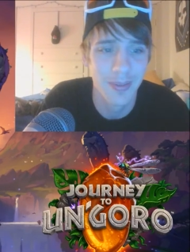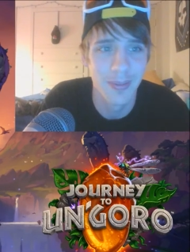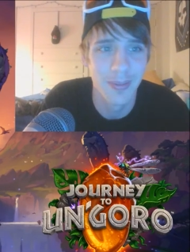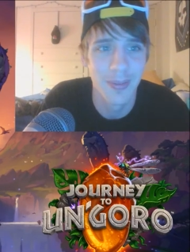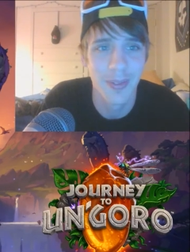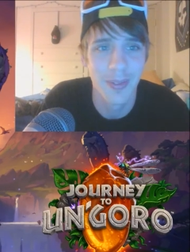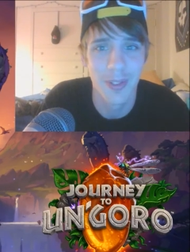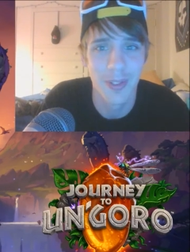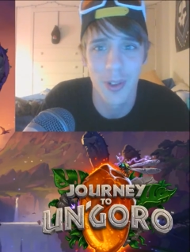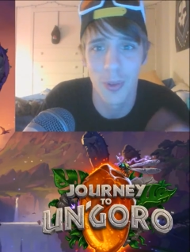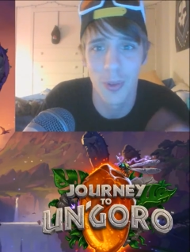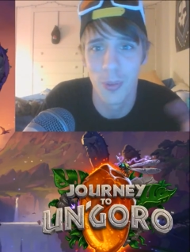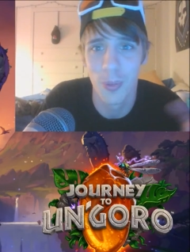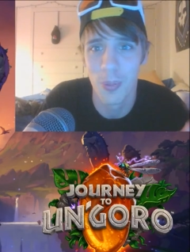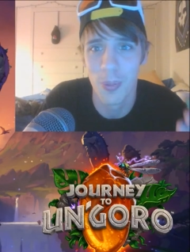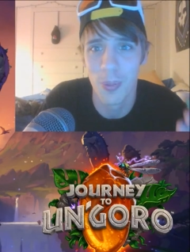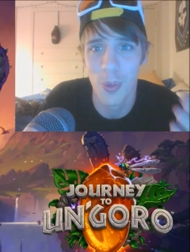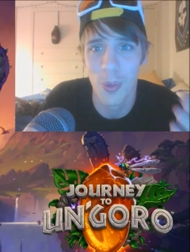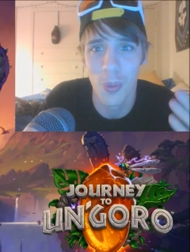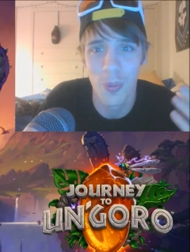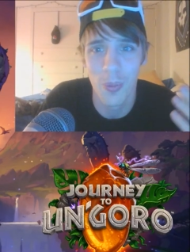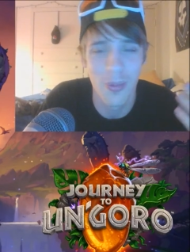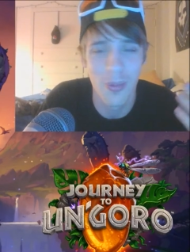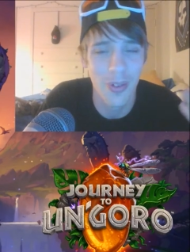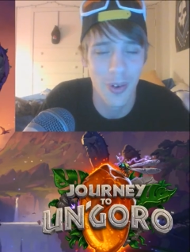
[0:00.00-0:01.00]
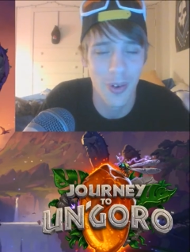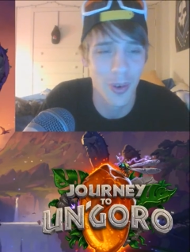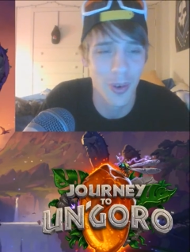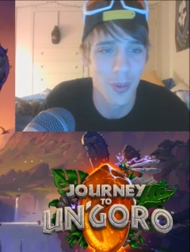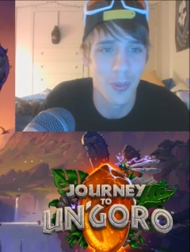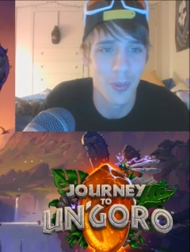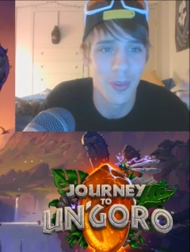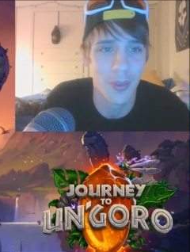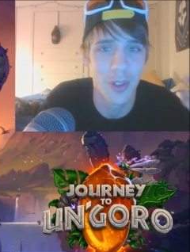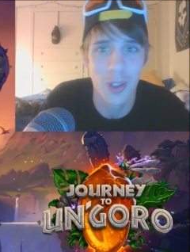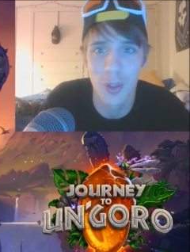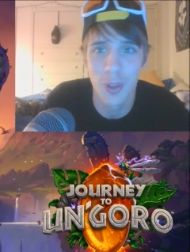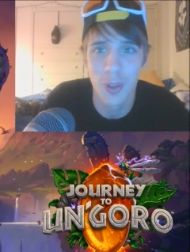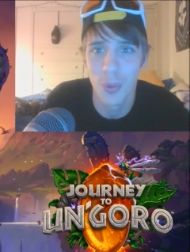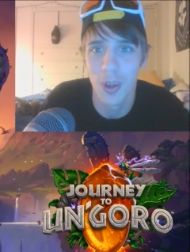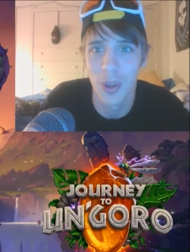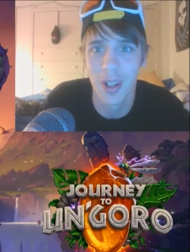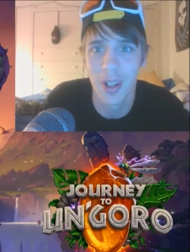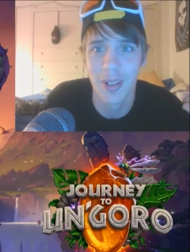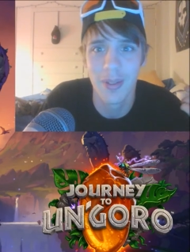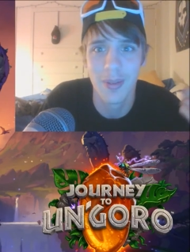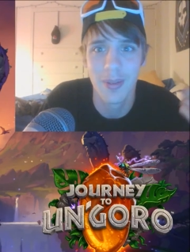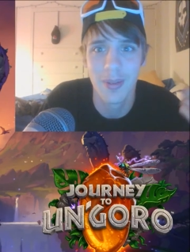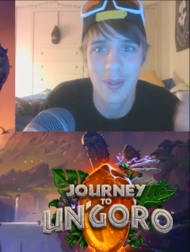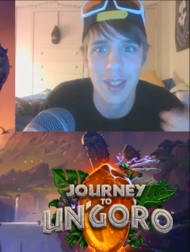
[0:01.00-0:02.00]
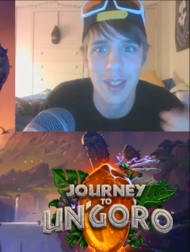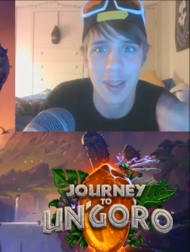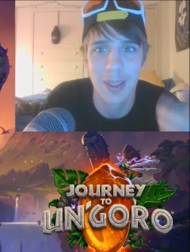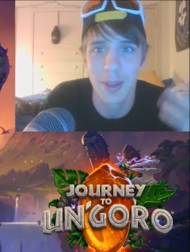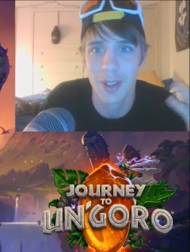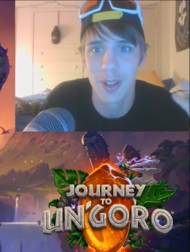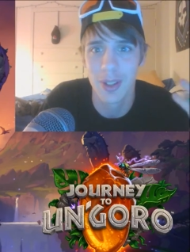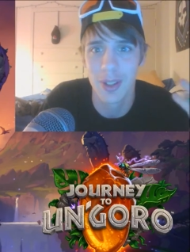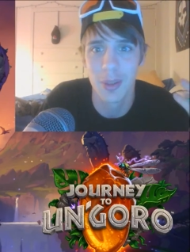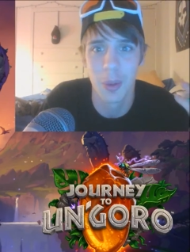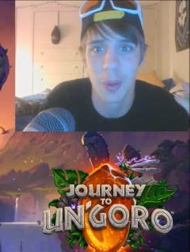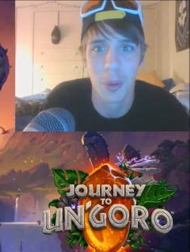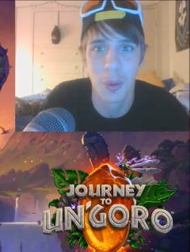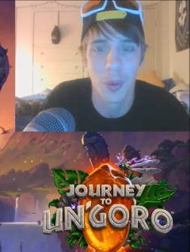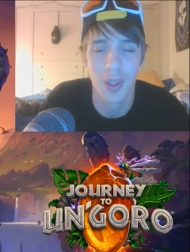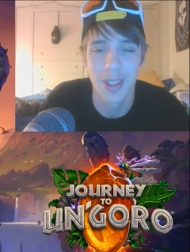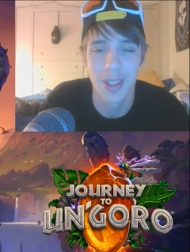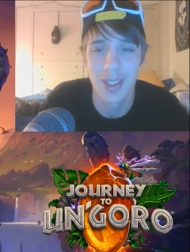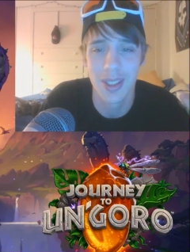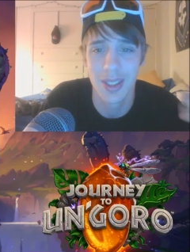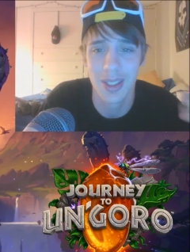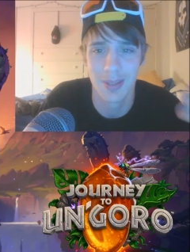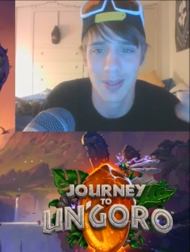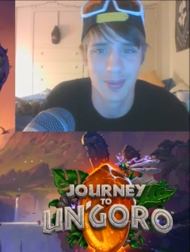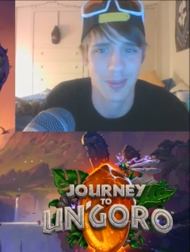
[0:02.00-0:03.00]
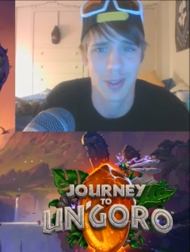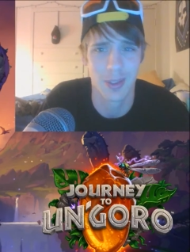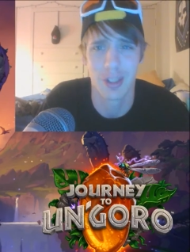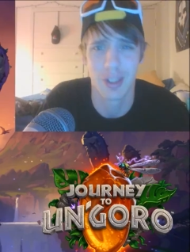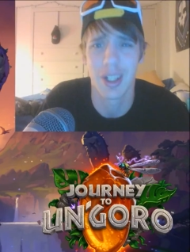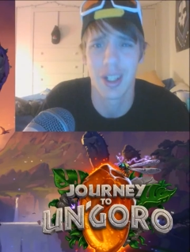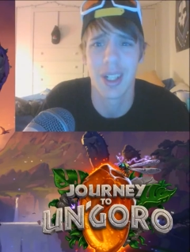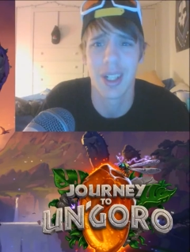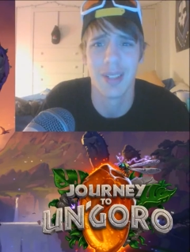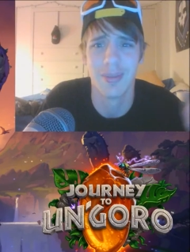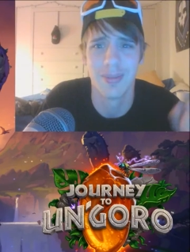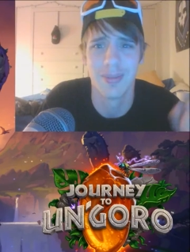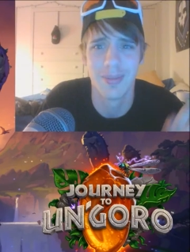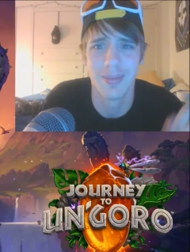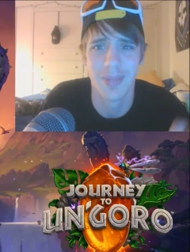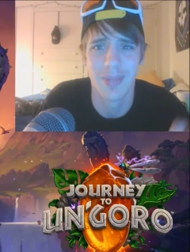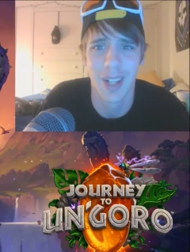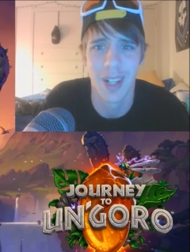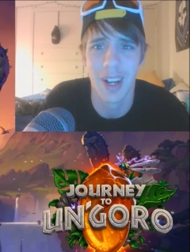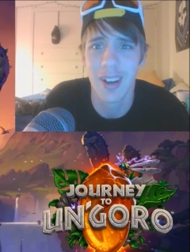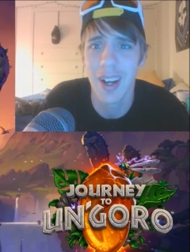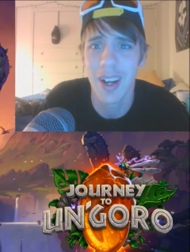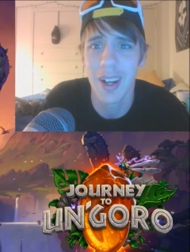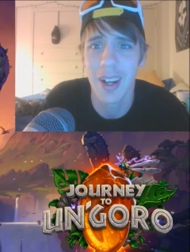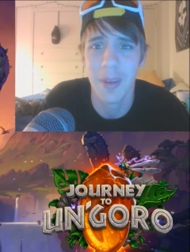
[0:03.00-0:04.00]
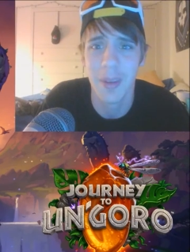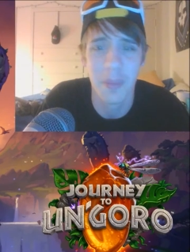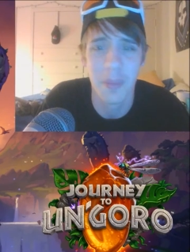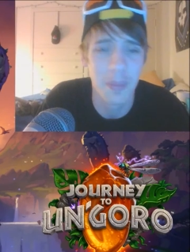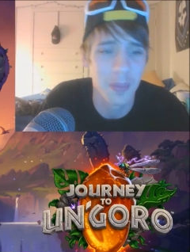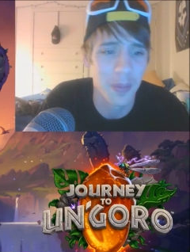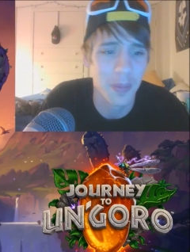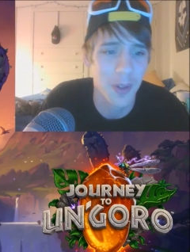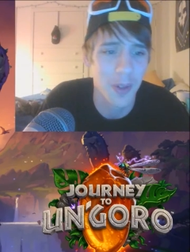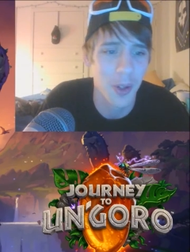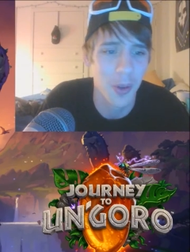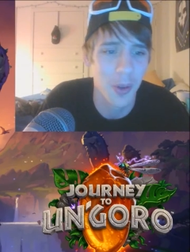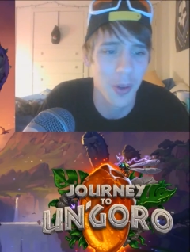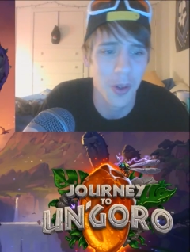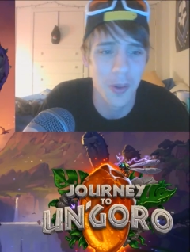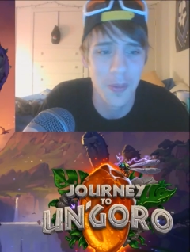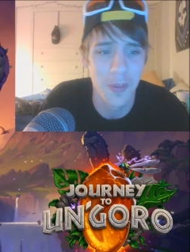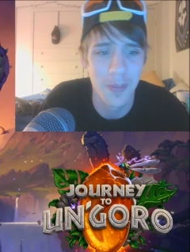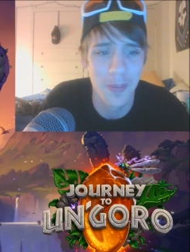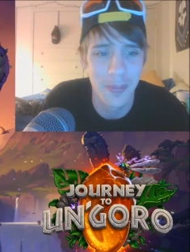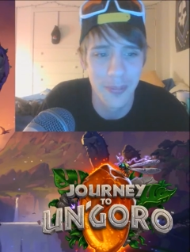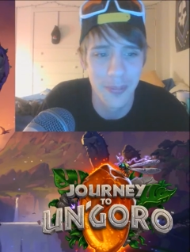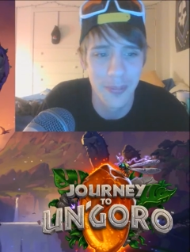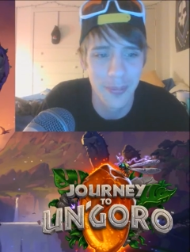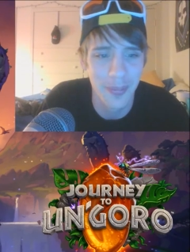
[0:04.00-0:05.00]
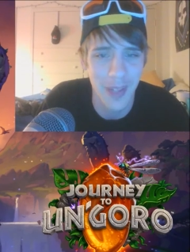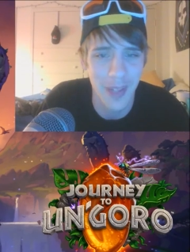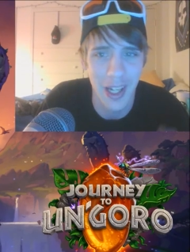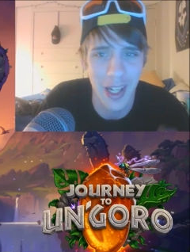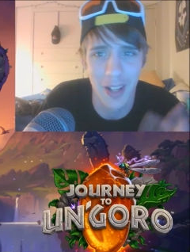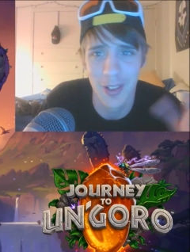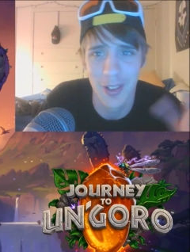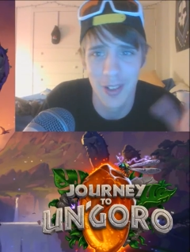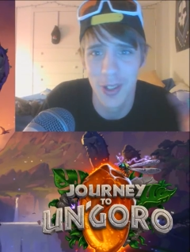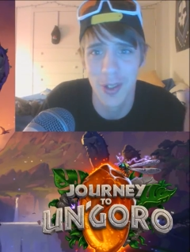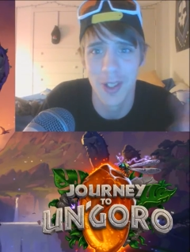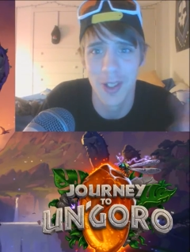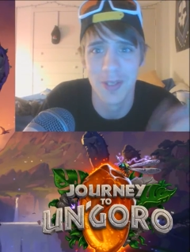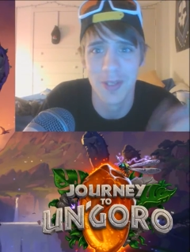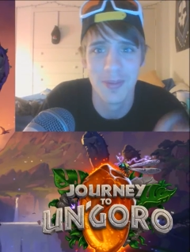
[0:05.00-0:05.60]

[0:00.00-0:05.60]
For turn 1, summon 2 1/1s. Great. Alright. Cool. I'll do it.